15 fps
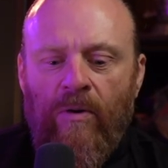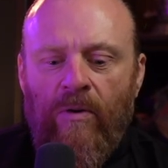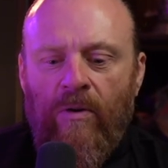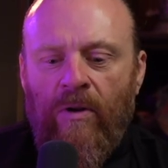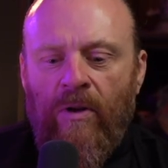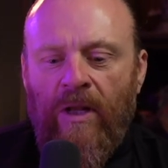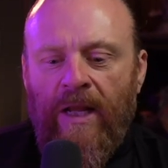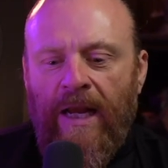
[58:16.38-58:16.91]

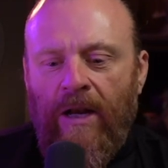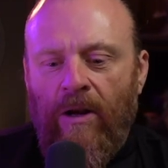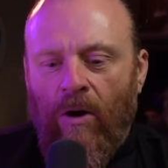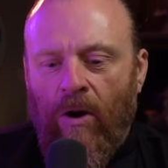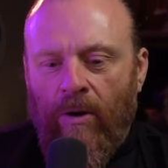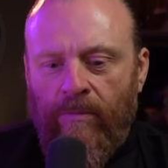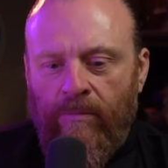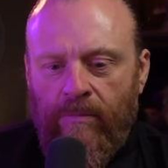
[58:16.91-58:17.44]
lean
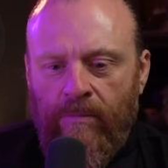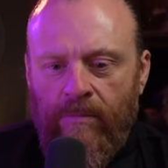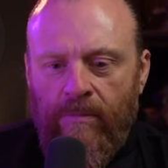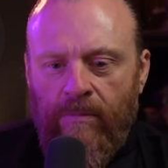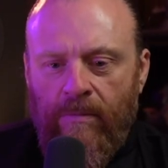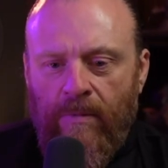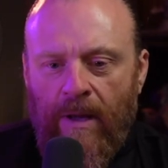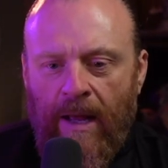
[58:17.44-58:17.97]
on
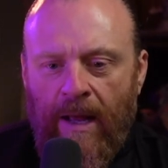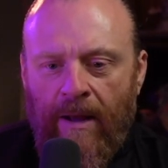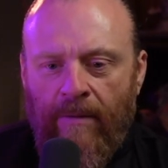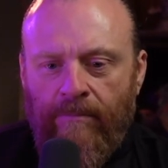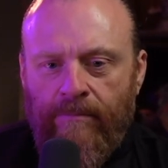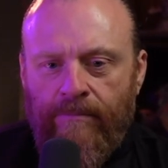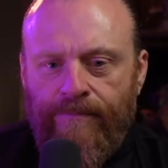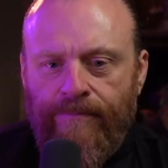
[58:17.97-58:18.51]

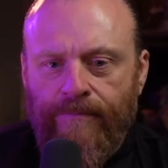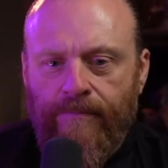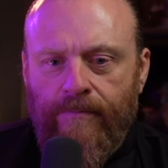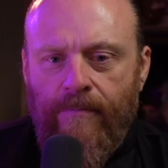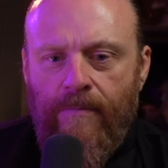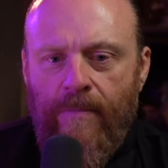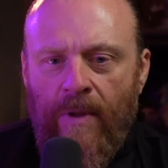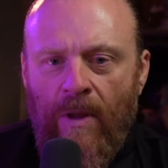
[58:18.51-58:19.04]
um,
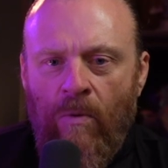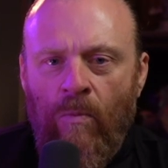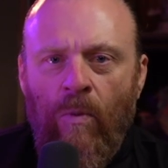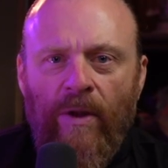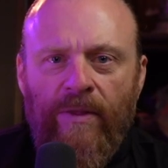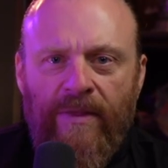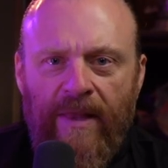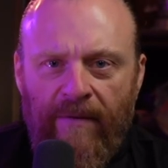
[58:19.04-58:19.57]

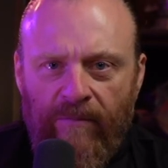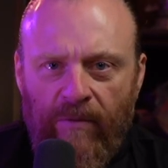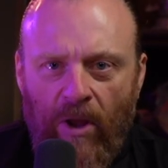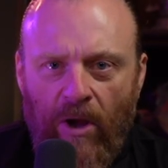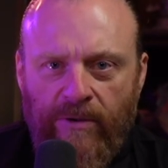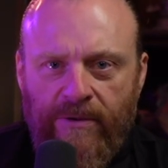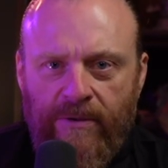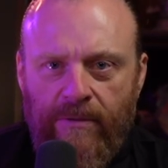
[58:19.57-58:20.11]
what they've
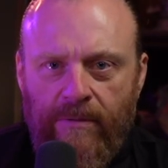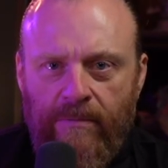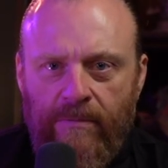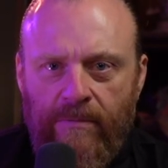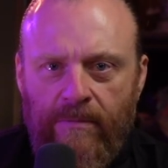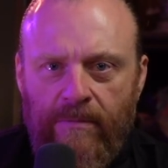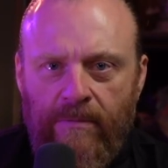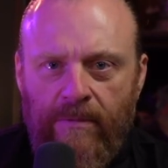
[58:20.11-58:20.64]
lost
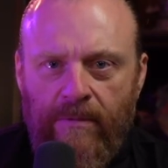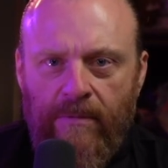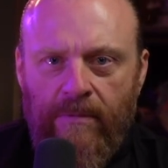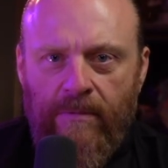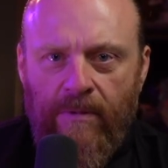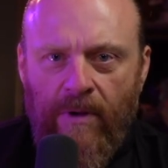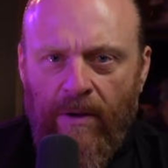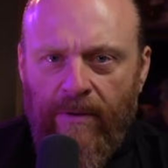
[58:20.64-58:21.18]

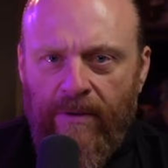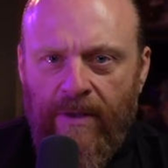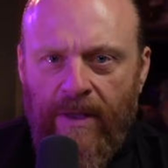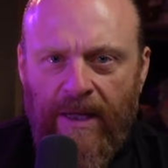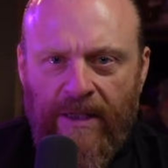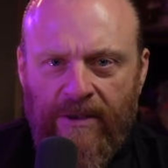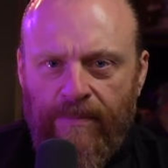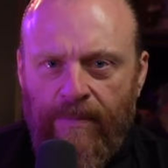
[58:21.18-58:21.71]
not the
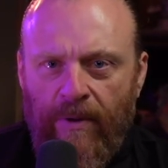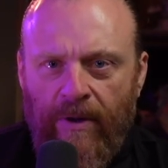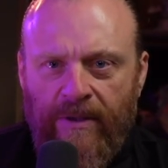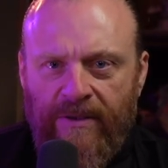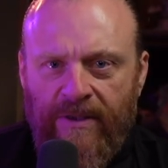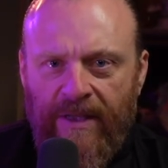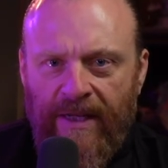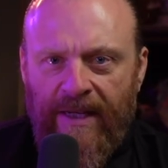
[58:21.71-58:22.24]

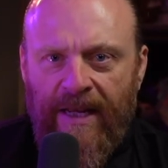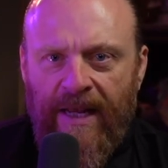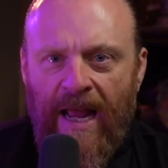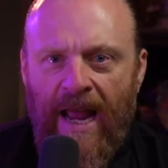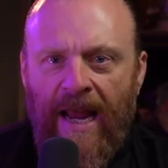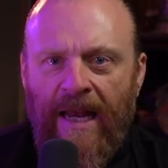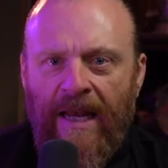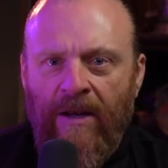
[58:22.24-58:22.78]
experience, the
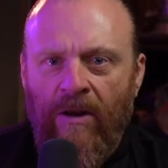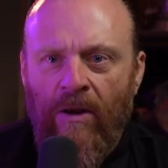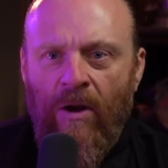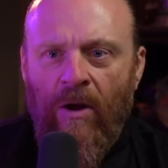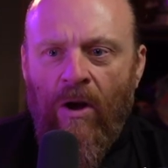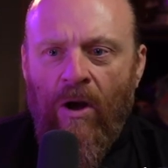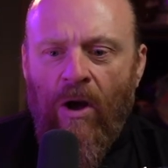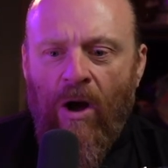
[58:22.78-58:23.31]
gain,
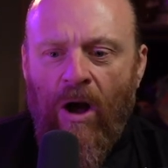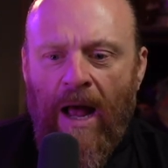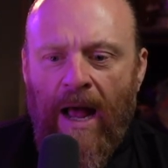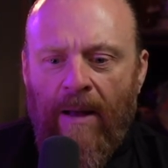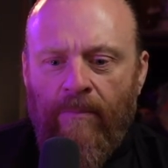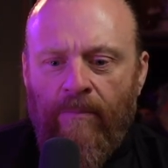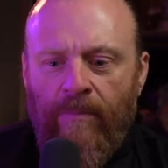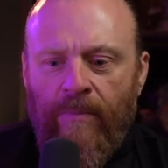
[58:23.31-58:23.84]

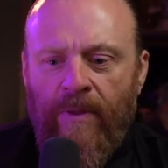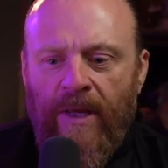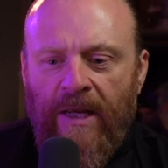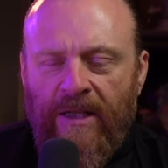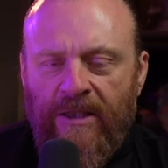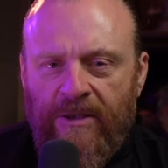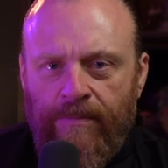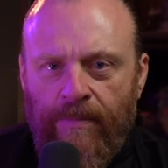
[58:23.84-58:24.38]
um, the
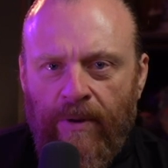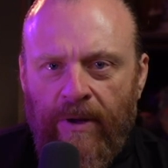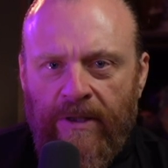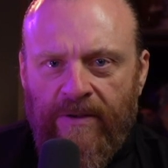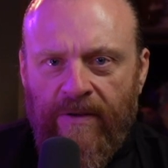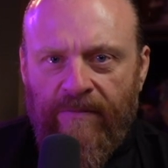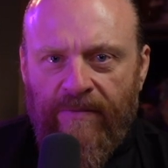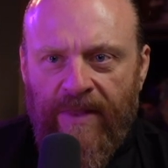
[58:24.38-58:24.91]

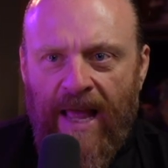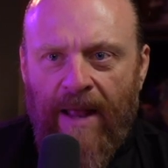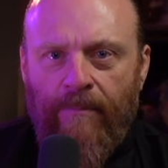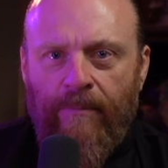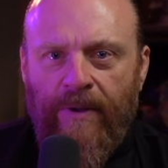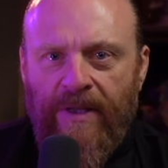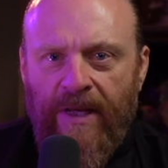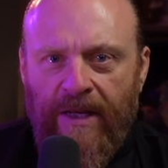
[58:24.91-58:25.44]
experience of that
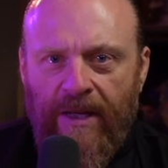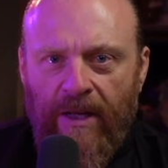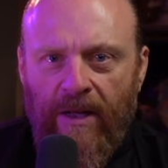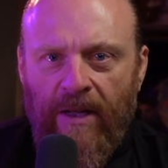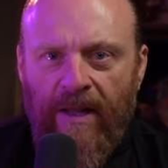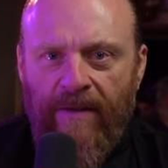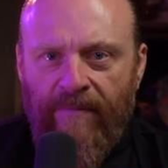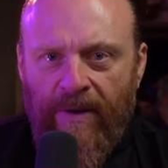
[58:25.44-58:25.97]
particular
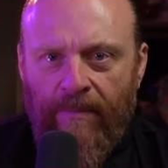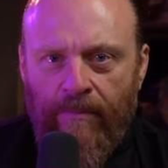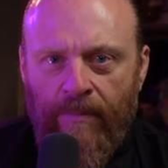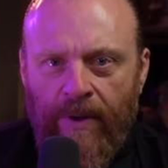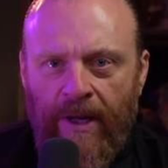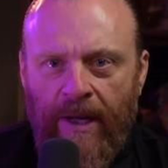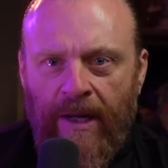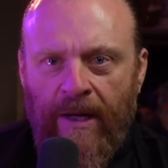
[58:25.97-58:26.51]
living
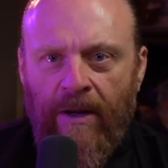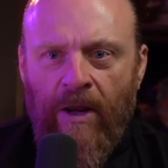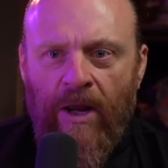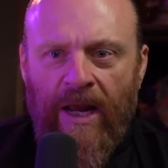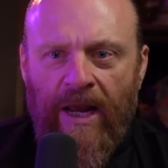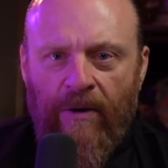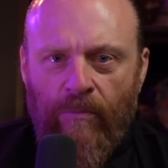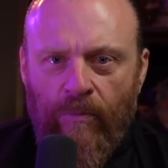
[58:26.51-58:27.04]
being
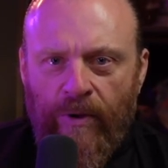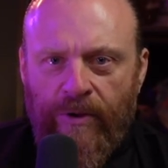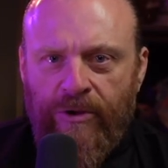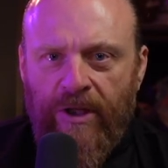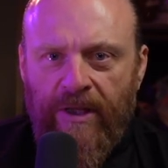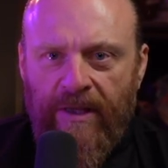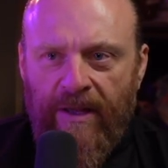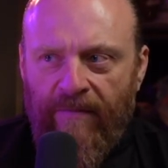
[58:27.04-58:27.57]

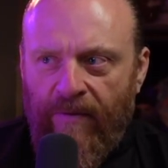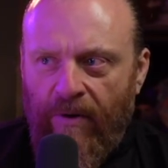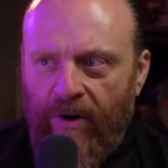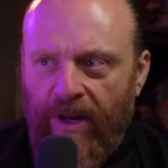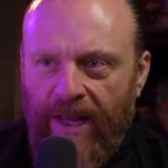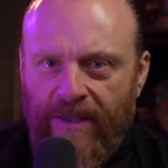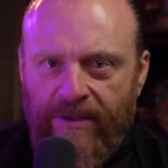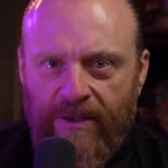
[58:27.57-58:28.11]
enriching their
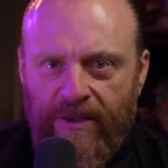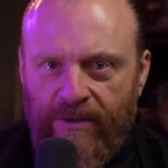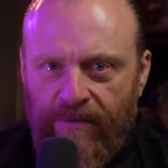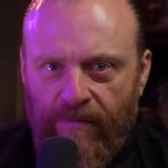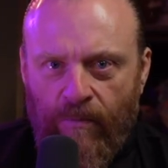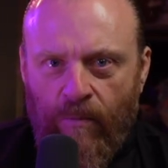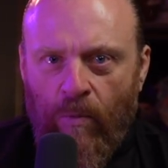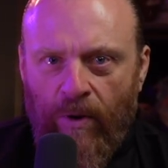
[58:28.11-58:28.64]
very essence
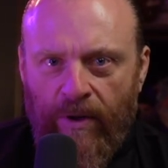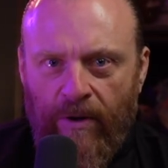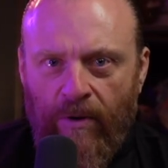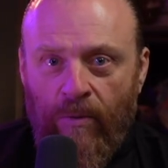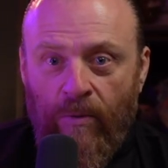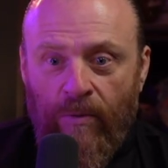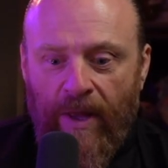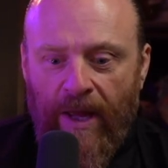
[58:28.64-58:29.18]
of what
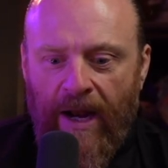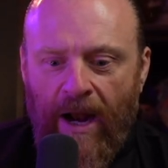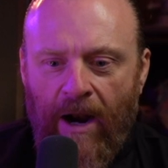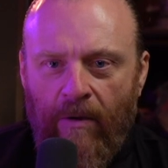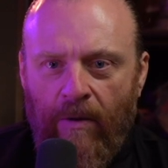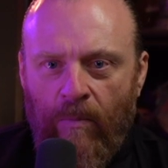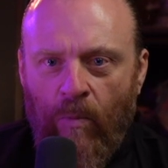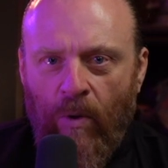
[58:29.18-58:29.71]
who they
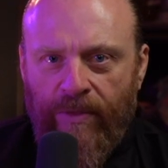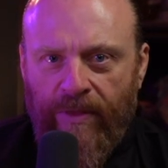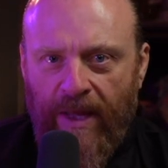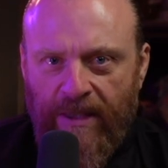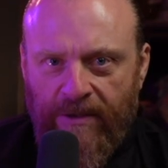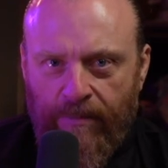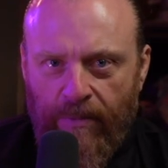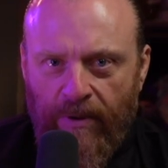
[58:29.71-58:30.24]
are and what they
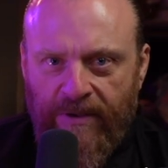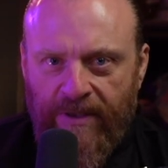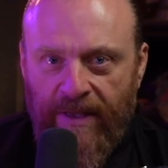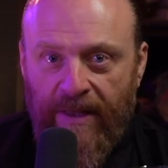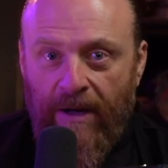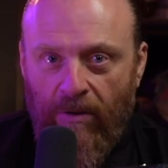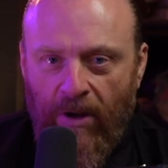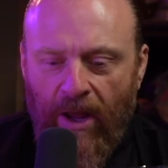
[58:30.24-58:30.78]
experience
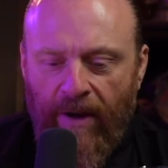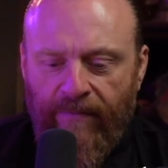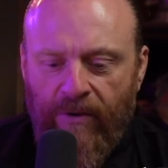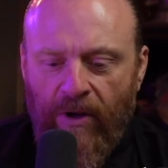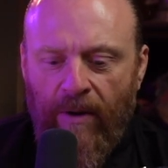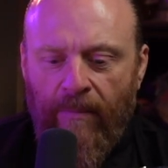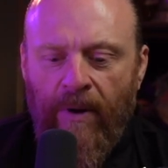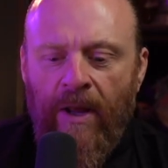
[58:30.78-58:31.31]
in their
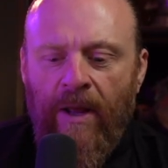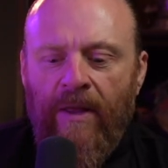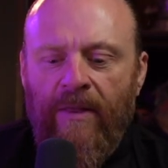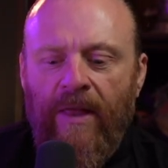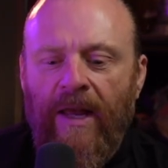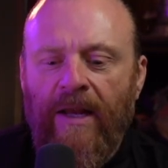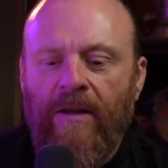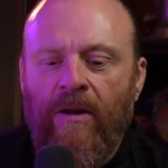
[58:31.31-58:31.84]
lifetime.
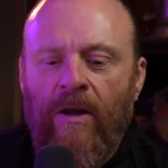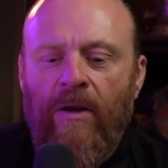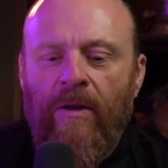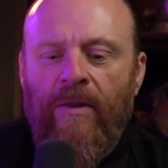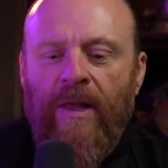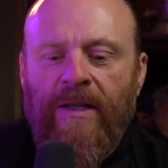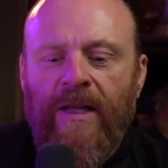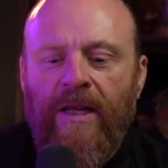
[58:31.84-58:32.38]
They
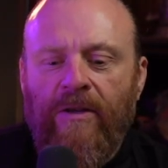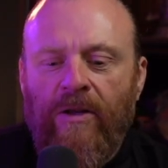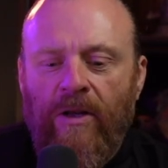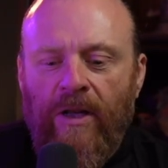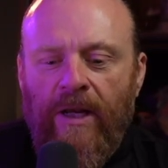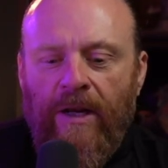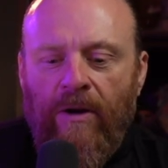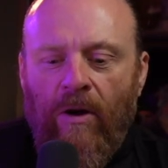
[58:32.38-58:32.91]
they tend to
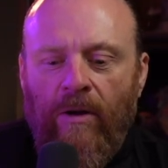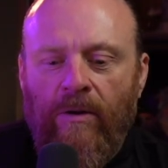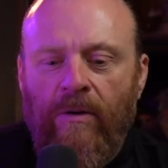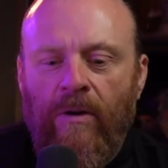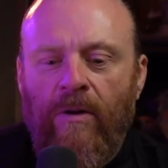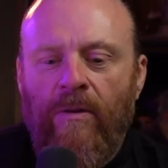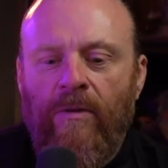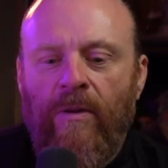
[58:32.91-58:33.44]
lean on
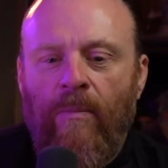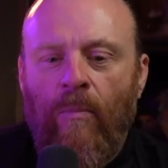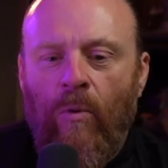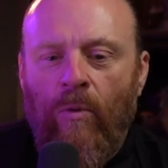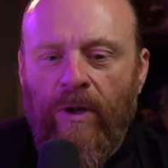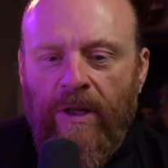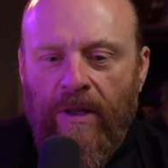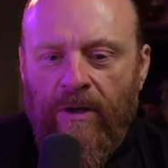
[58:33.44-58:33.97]
the
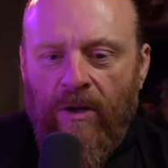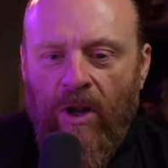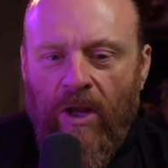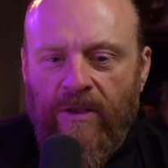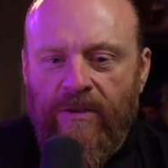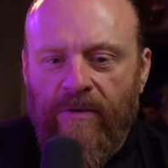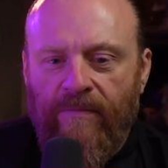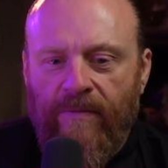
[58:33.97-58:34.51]
mourning and
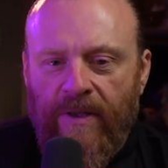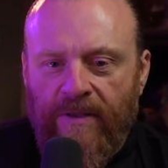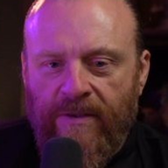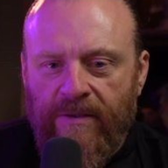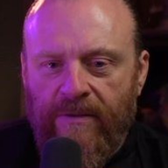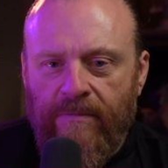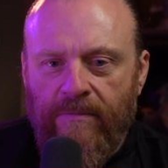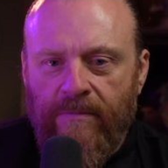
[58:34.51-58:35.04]
loss of
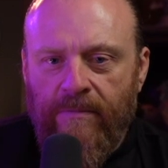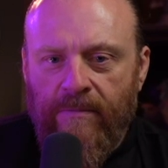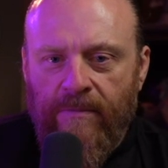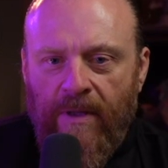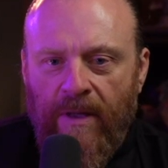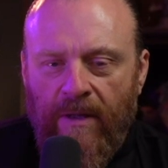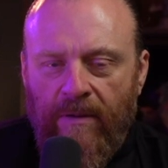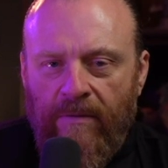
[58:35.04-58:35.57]
this
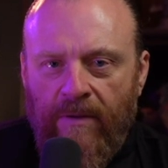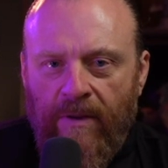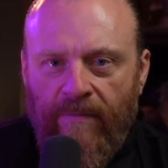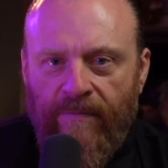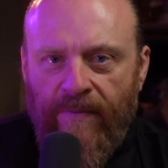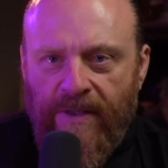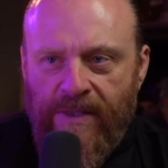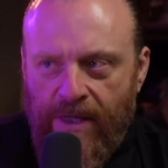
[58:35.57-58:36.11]
the the
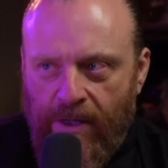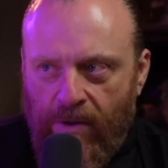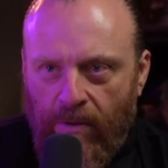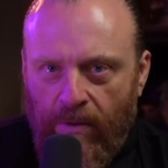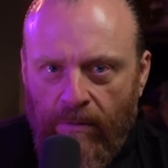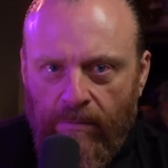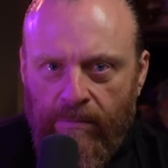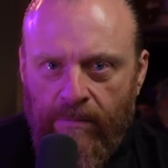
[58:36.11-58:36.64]
physical,